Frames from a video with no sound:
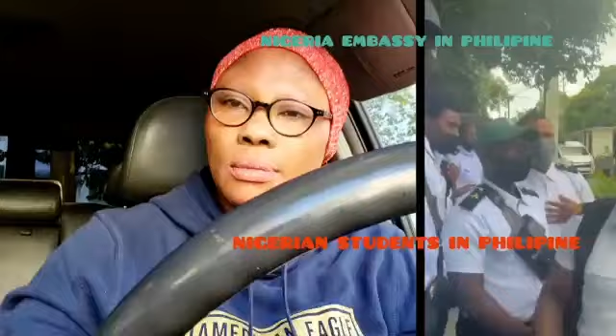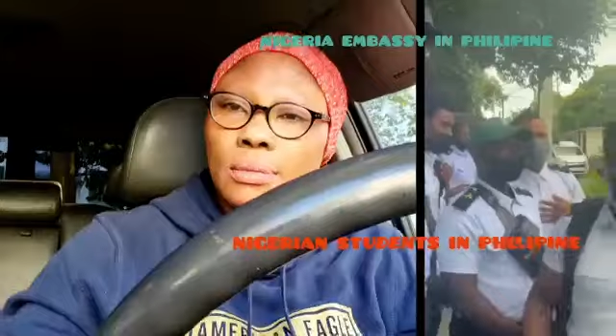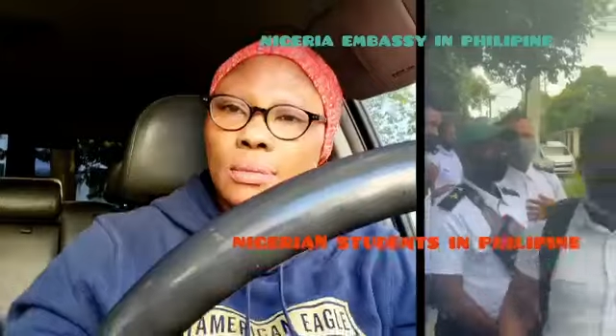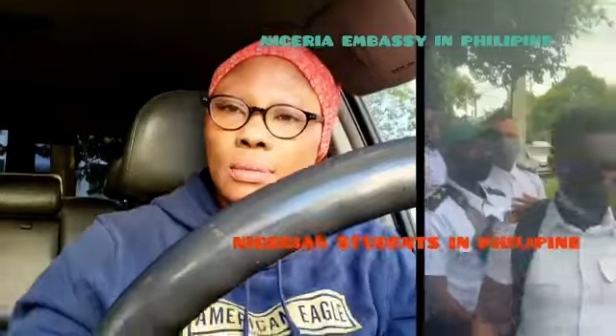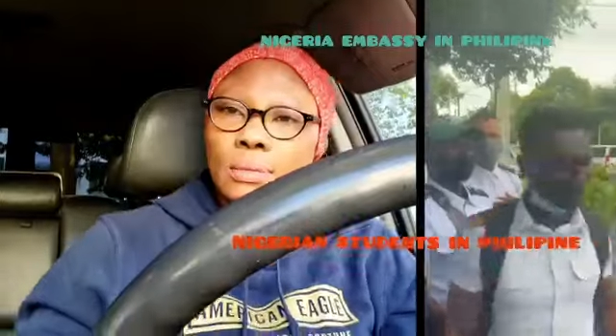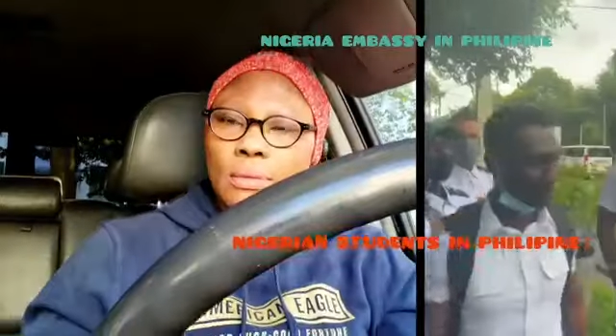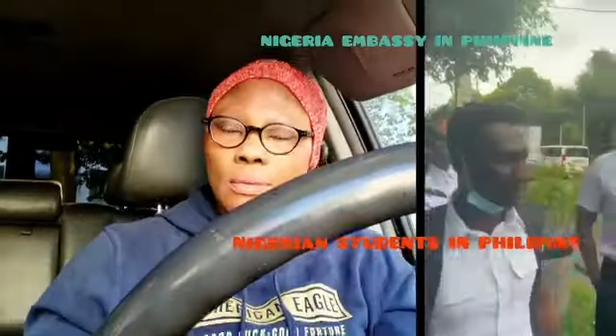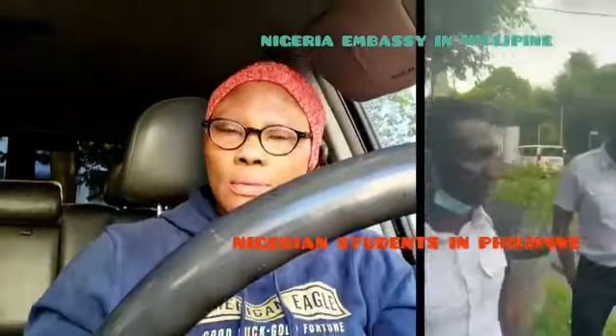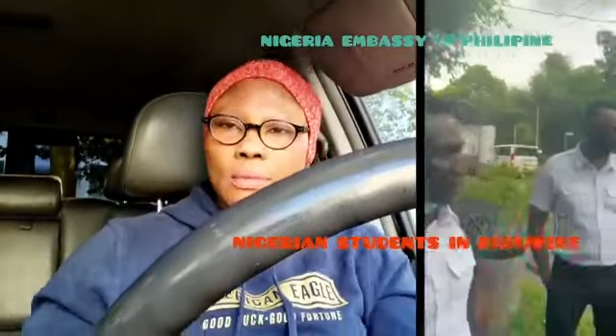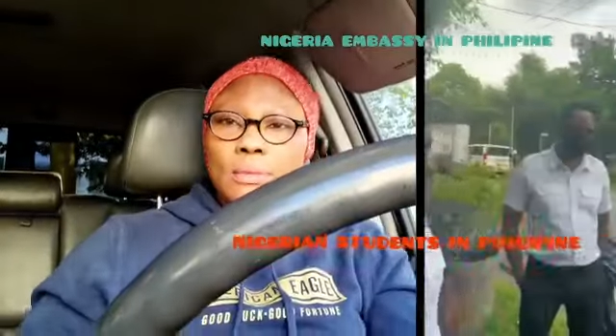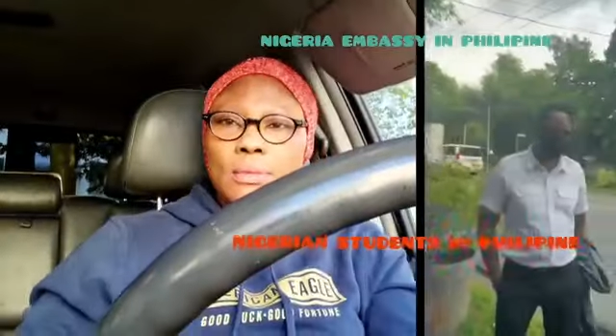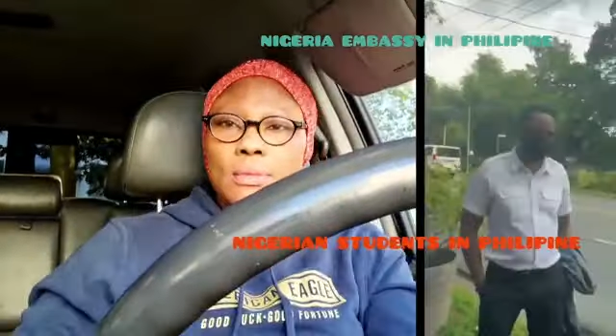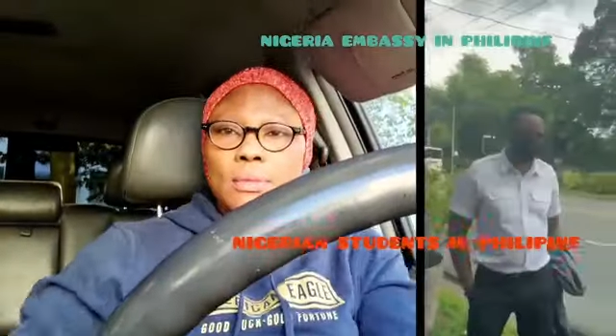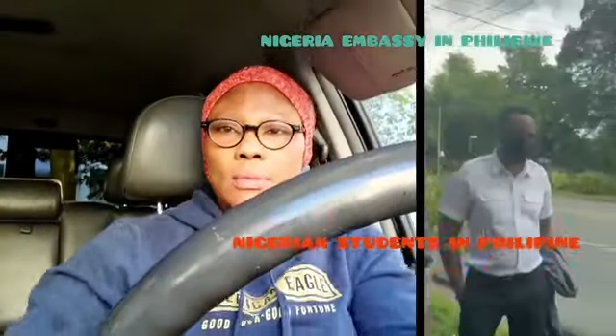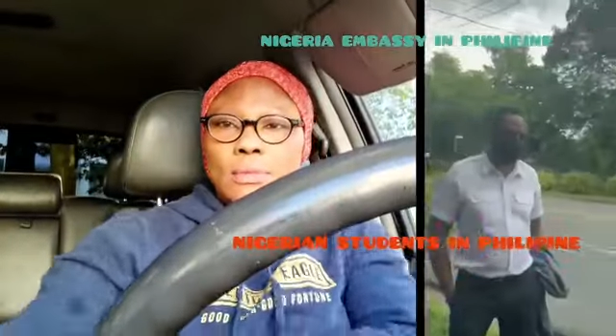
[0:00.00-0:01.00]
Taking the
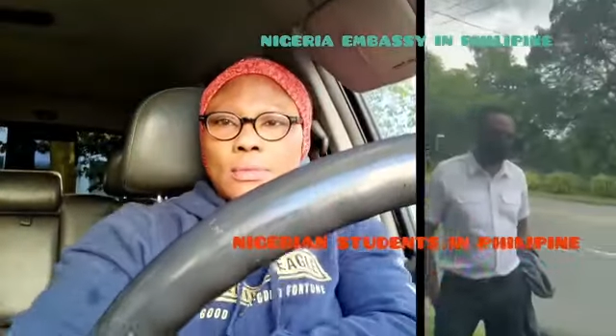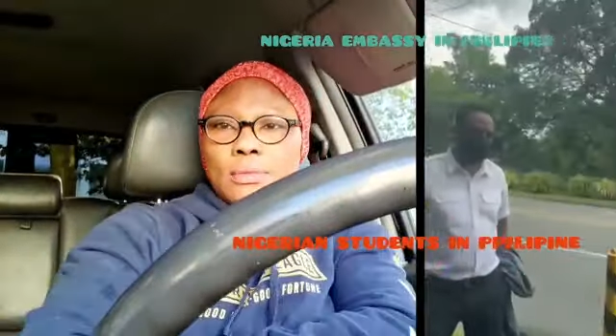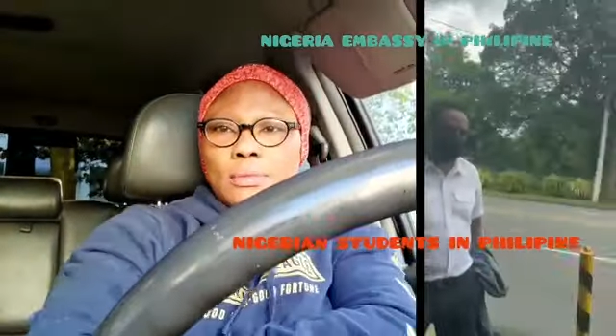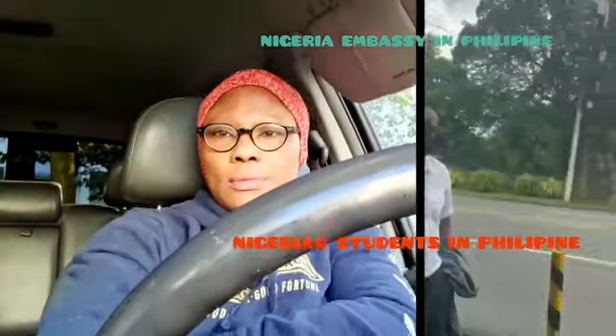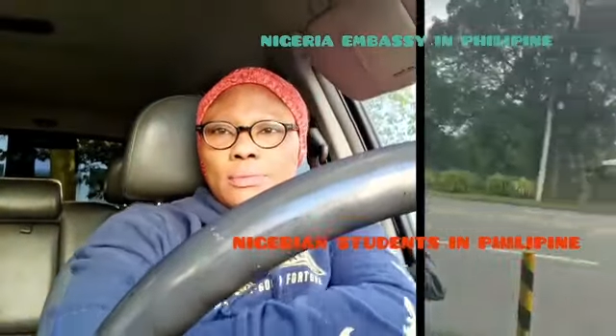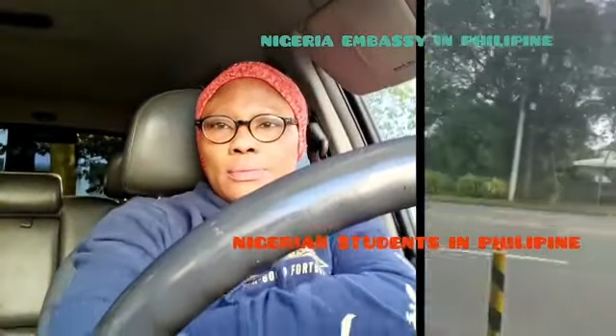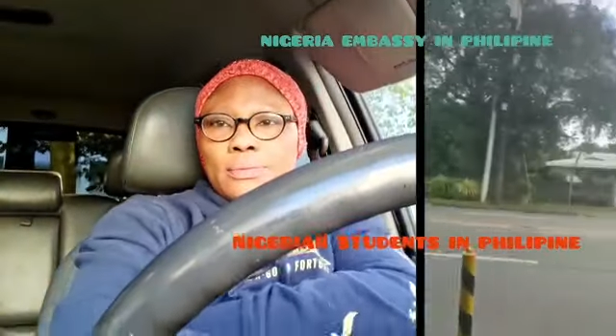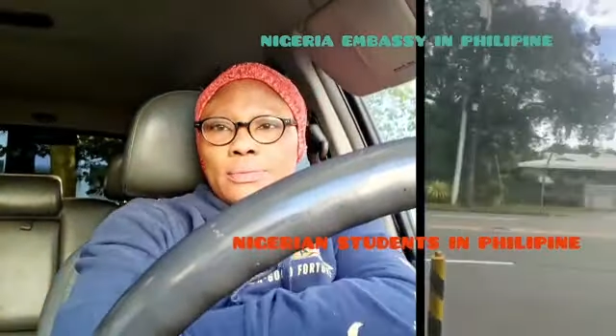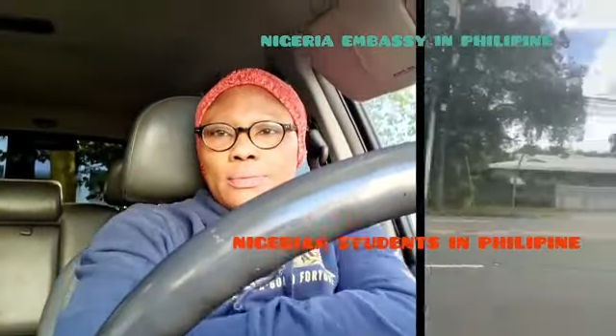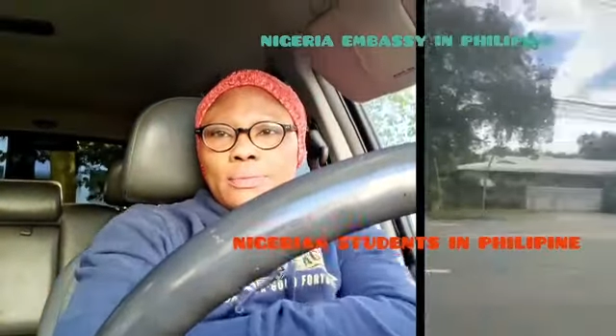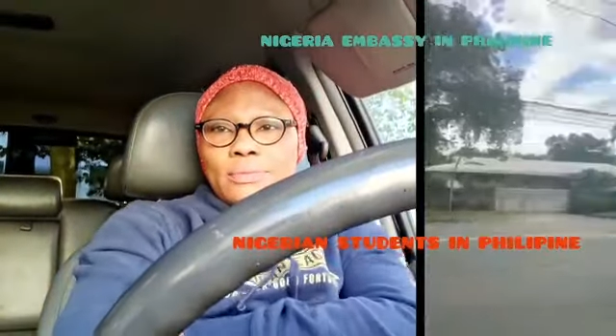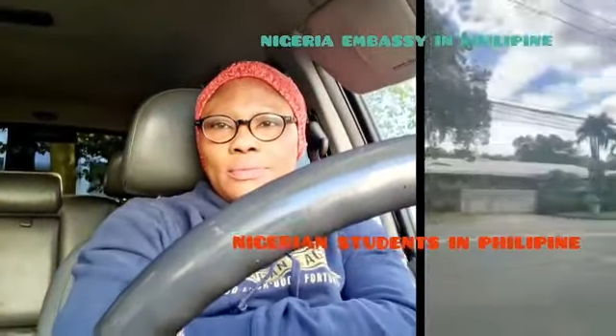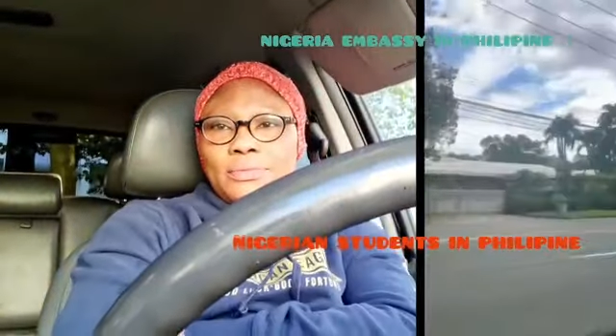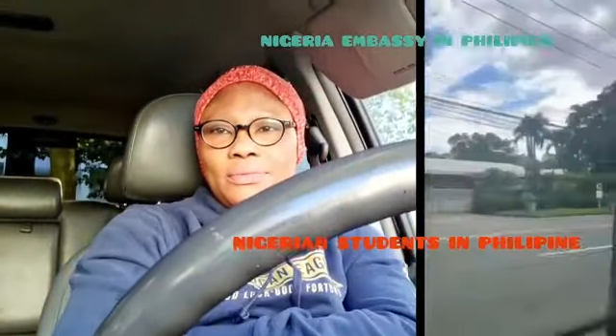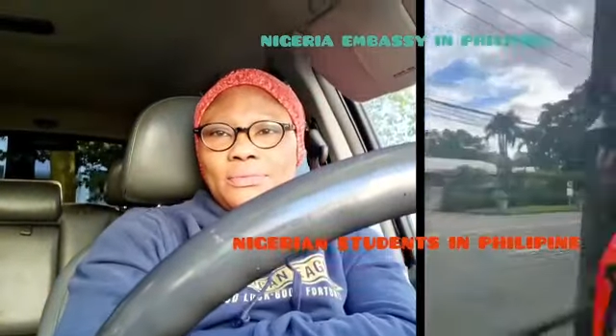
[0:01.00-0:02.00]
advice from
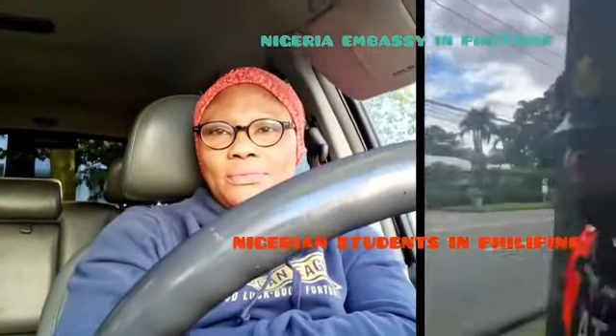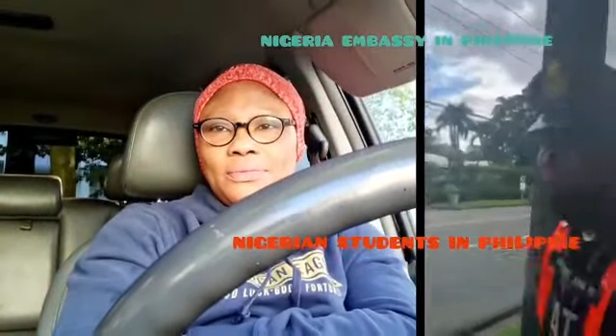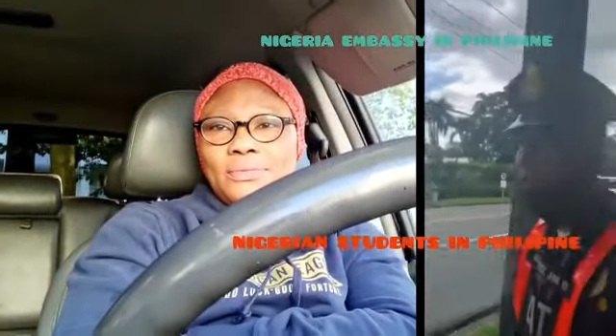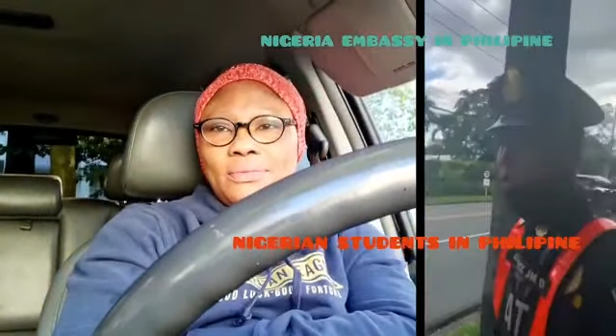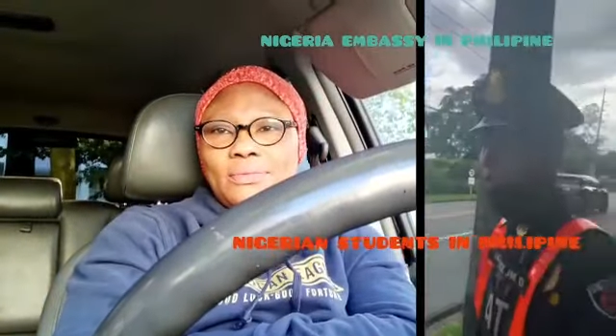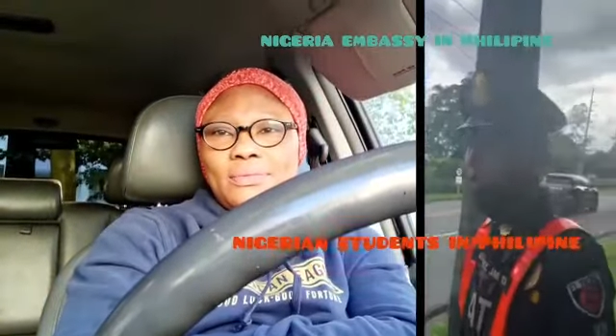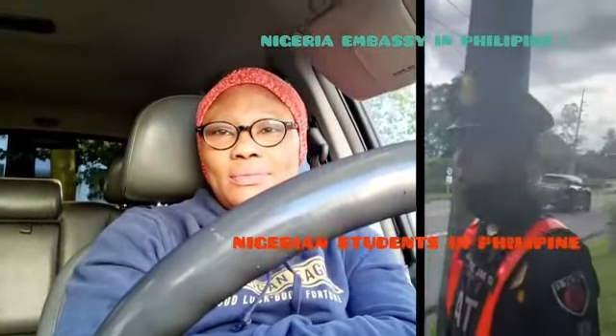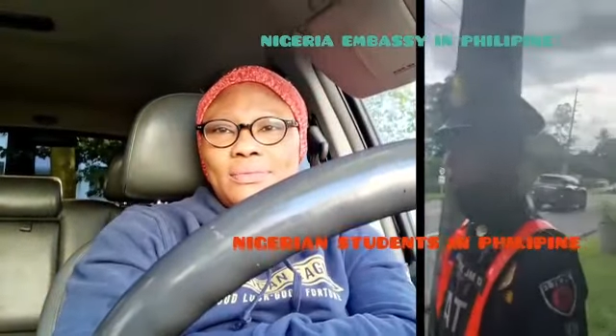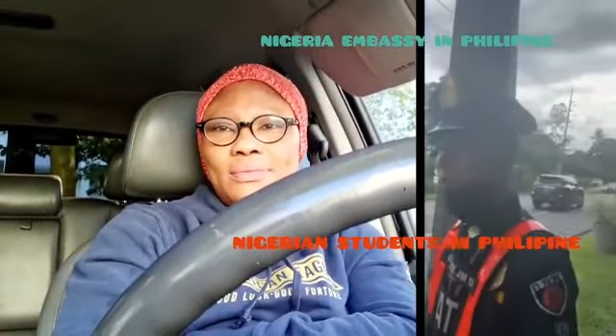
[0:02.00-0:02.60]
your embassy.